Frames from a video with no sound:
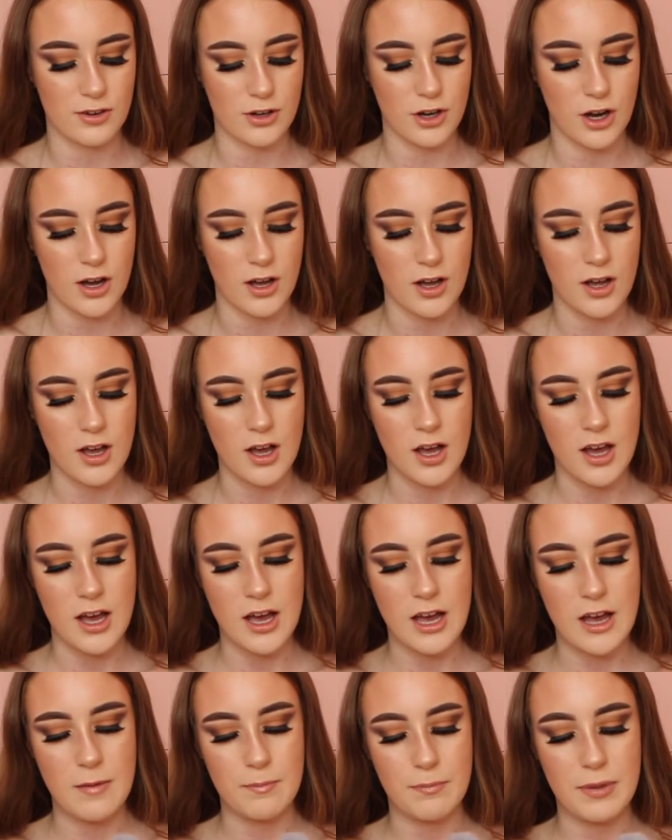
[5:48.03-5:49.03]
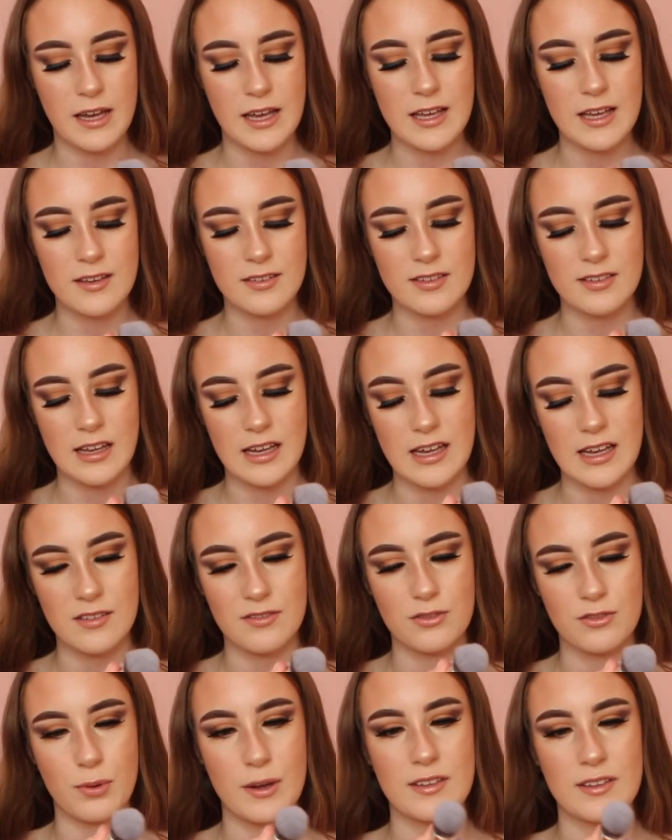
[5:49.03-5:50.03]
I got um,
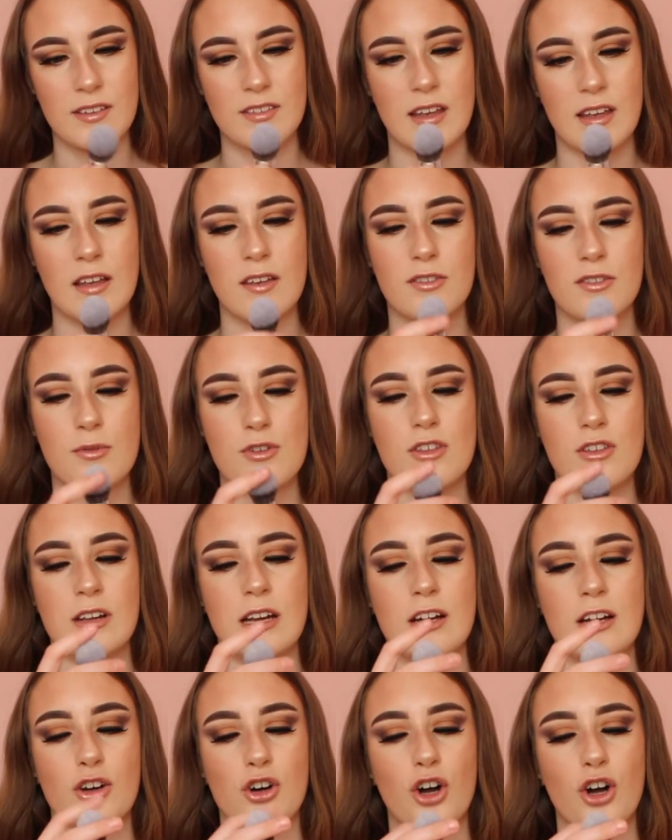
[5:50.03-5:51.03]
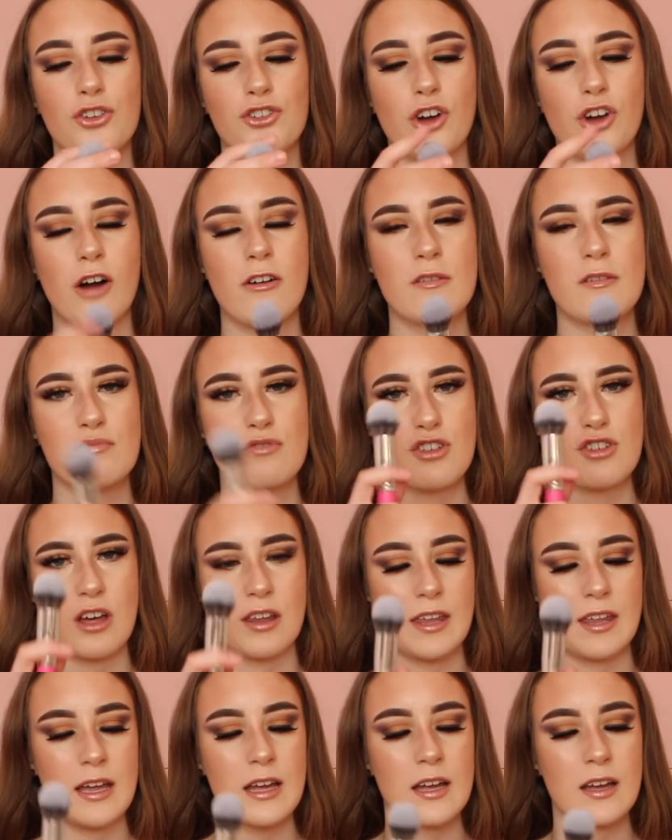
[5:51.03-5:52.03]
PC26 which is like a contouring brush I
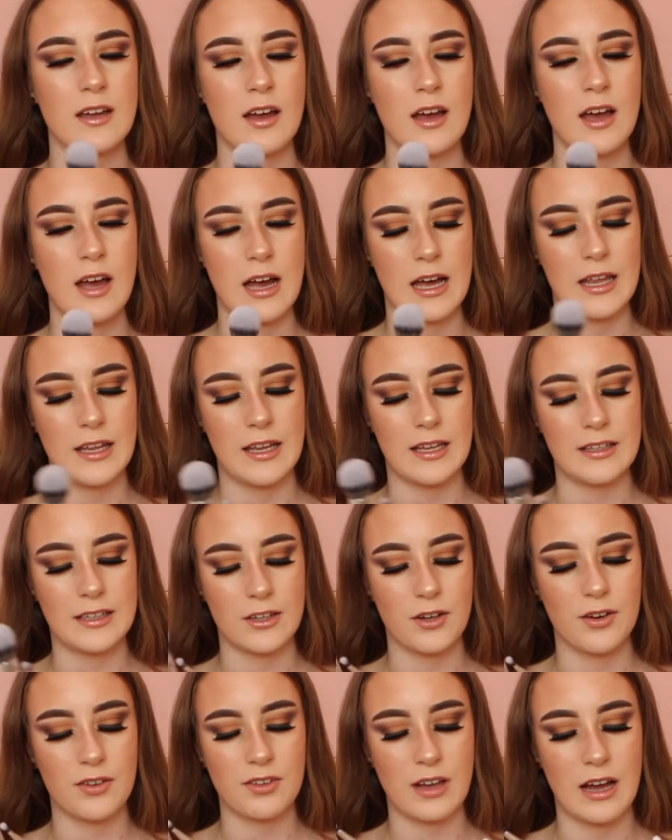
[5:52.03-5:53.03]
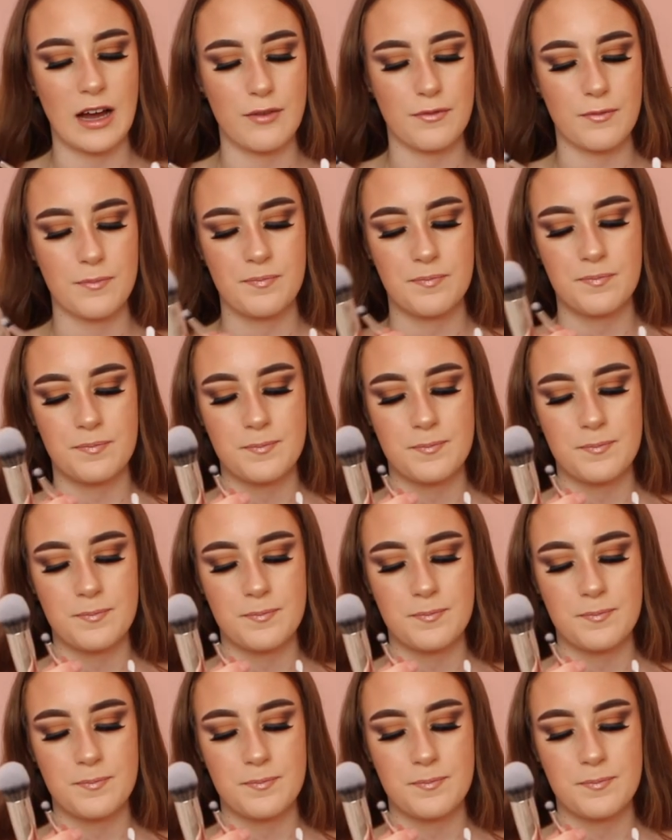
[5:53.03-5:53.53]
think and, uh, and I also have